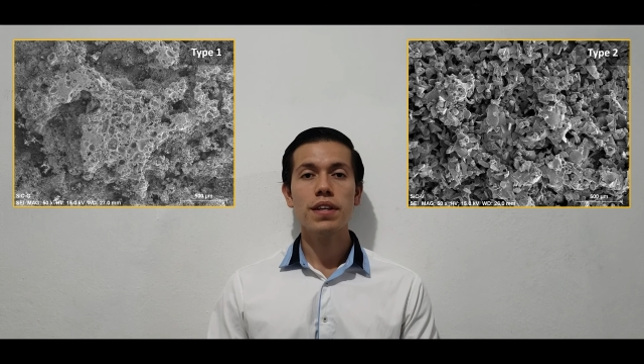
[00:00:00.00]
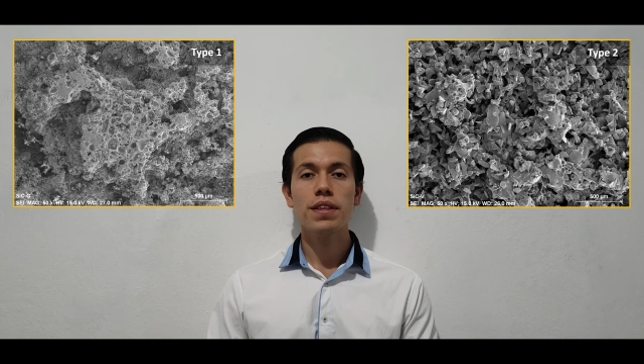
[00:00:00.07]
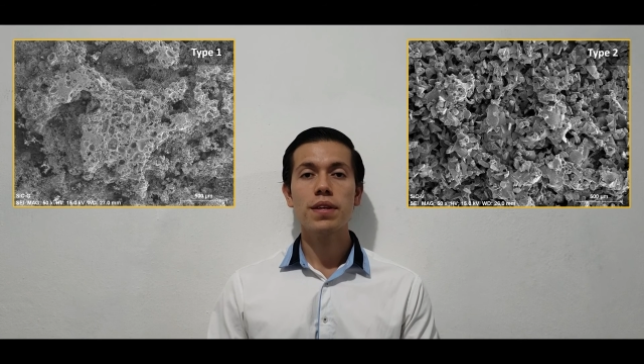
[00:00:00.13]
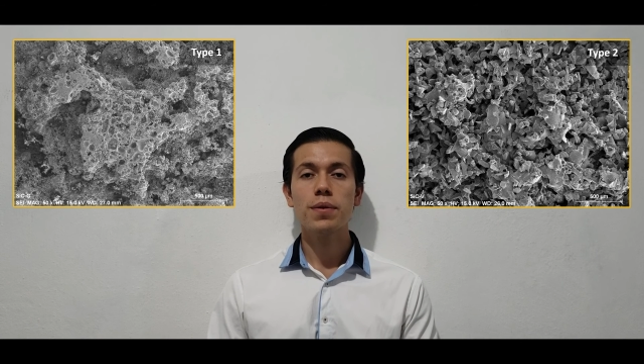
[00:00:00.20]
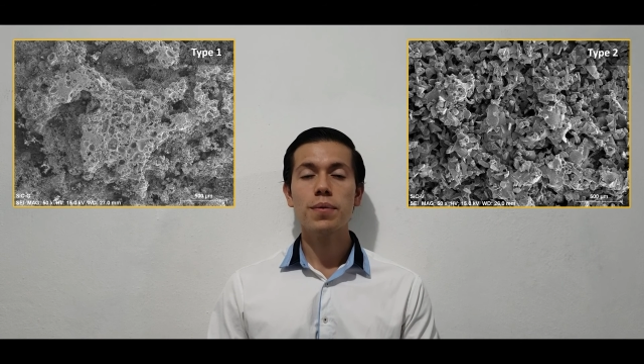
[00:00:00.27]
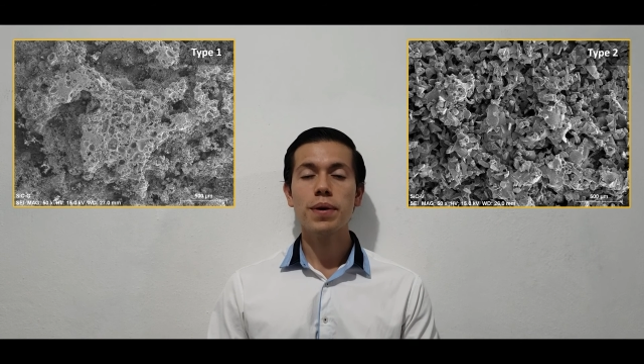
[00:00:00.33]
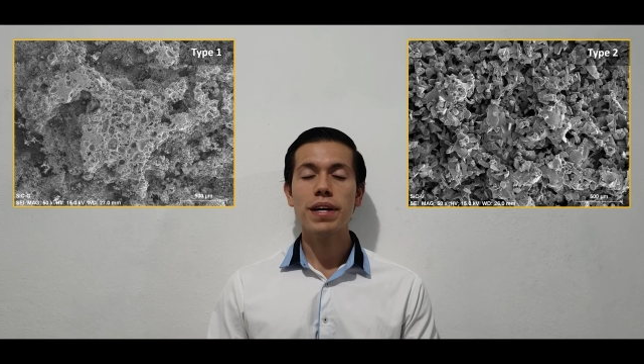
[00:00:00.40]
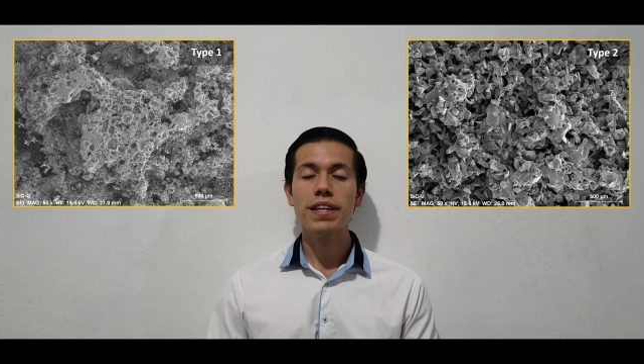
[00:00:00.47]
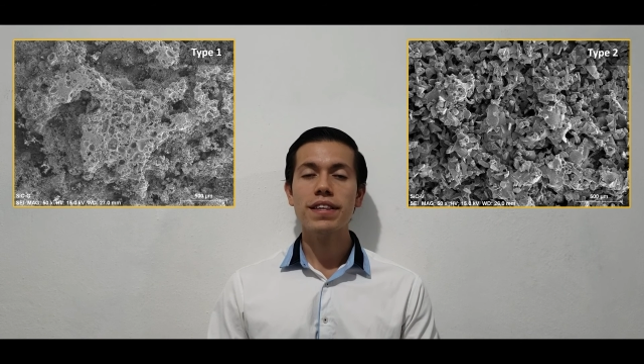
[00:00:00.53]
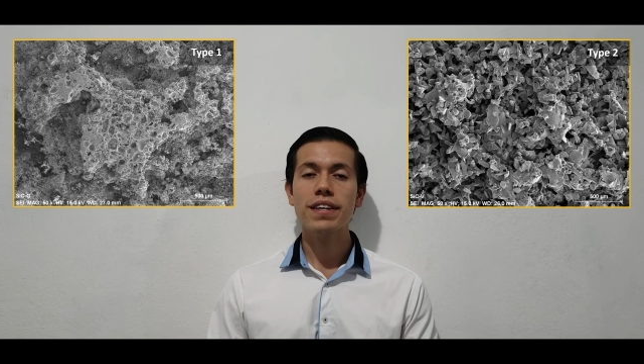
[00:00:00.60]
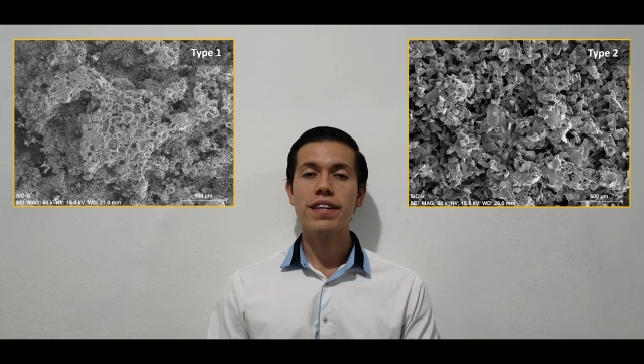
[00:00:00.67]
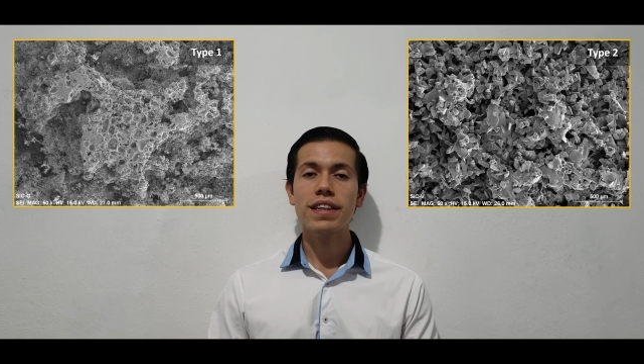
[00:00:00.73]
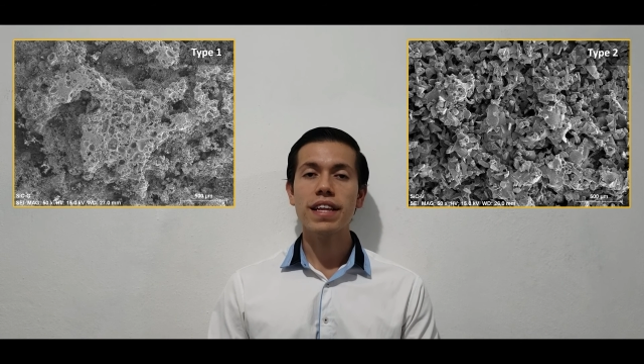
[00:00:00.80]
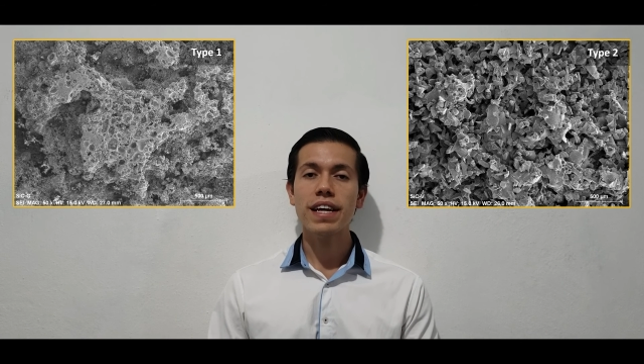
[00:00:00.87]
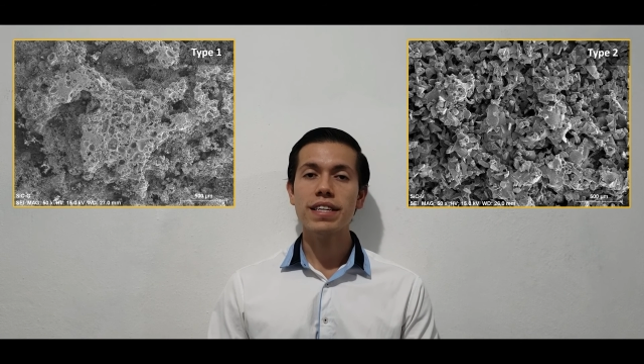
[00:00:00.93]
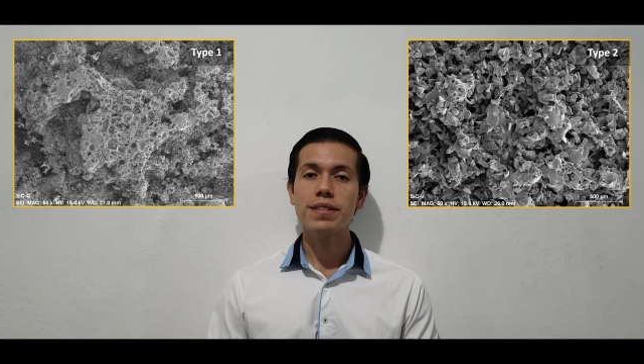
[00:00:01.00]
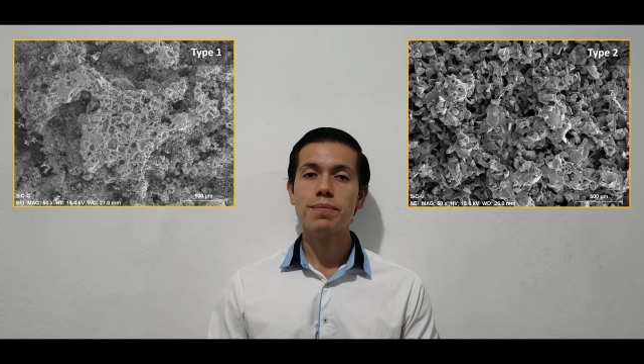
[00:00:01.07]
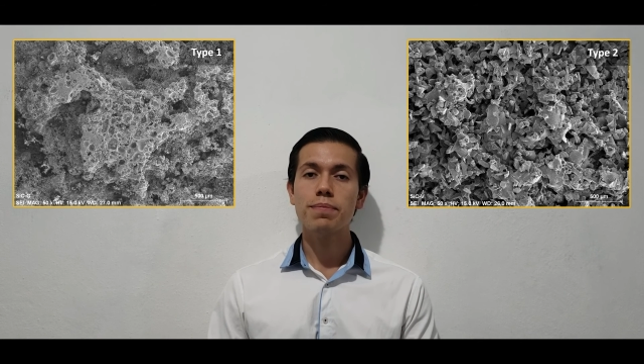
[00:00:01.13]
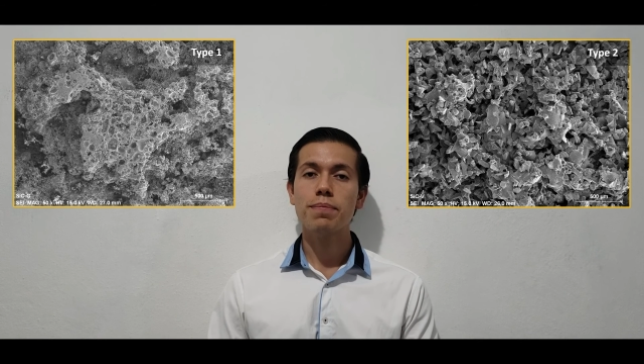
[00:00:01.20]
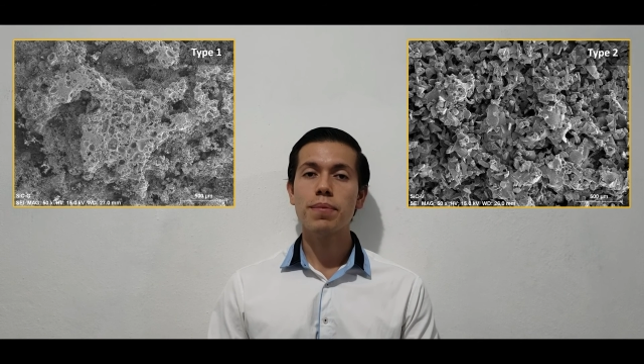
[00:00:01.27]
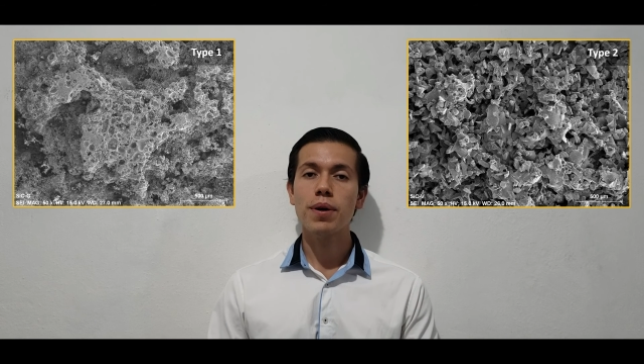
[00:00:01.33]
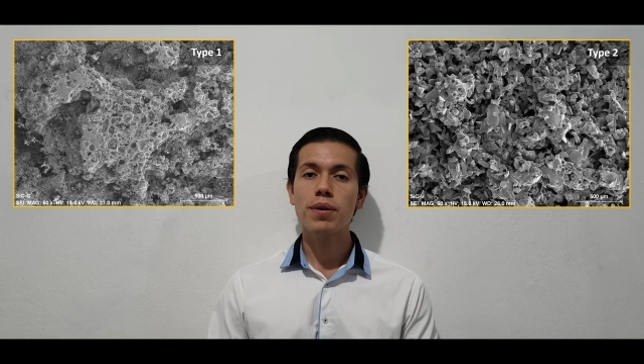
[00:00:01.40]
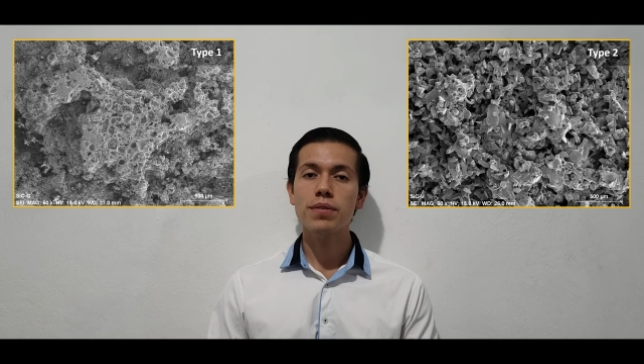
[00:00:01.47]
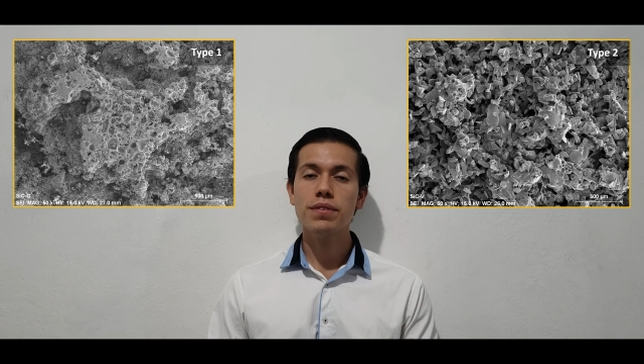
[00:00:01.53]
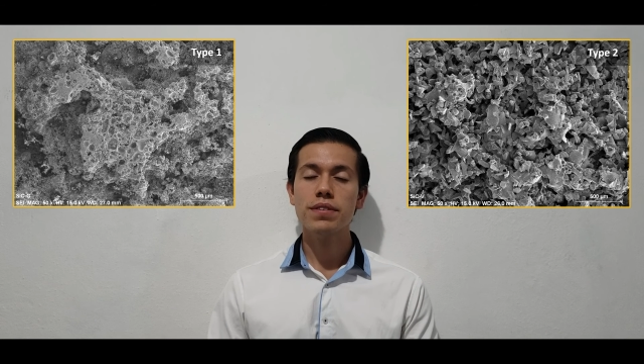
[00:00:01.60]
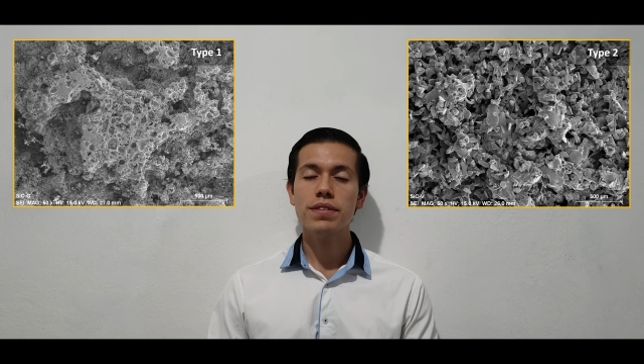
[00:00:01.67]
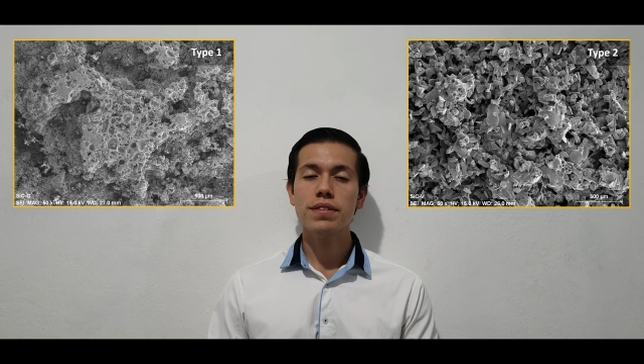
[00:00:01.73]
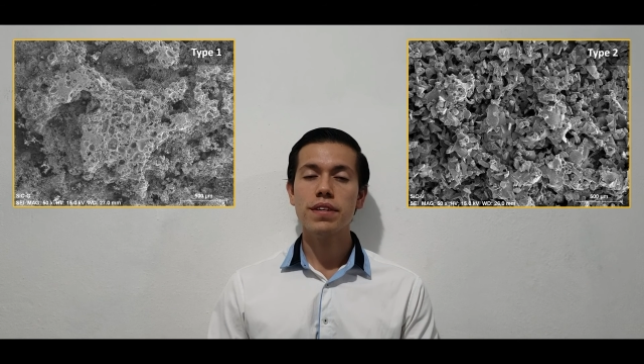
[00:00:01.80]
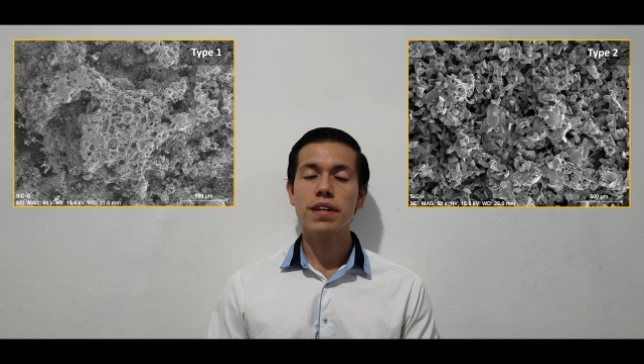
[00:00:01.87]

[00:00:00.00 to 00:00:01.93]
the way the glass bonds